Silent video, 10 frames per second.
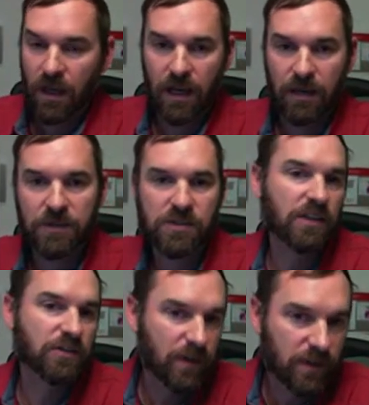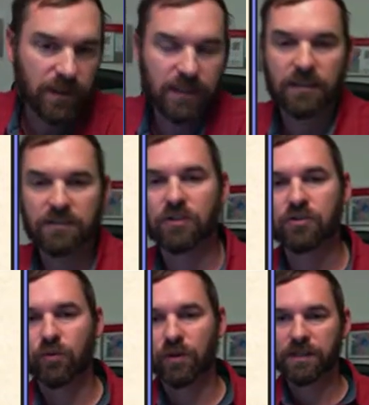Um, there's also other things like
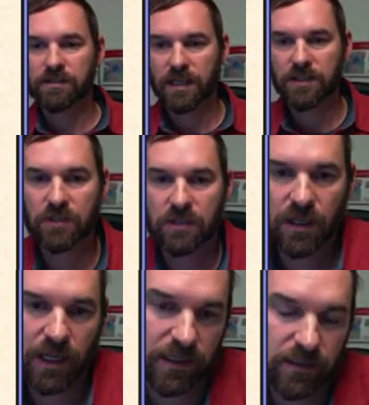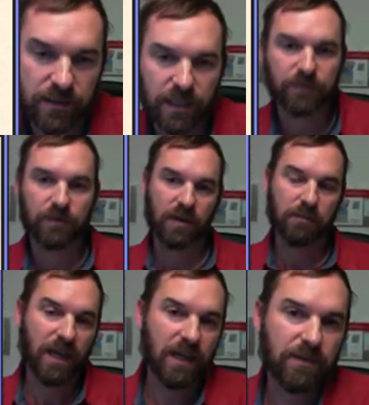social organization and young
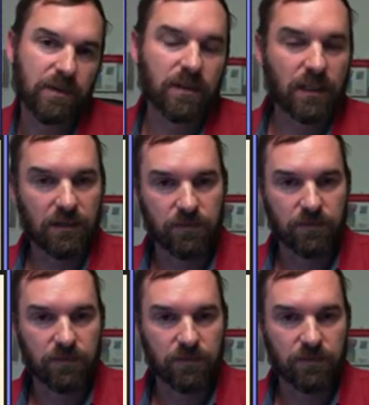rearing behavior that can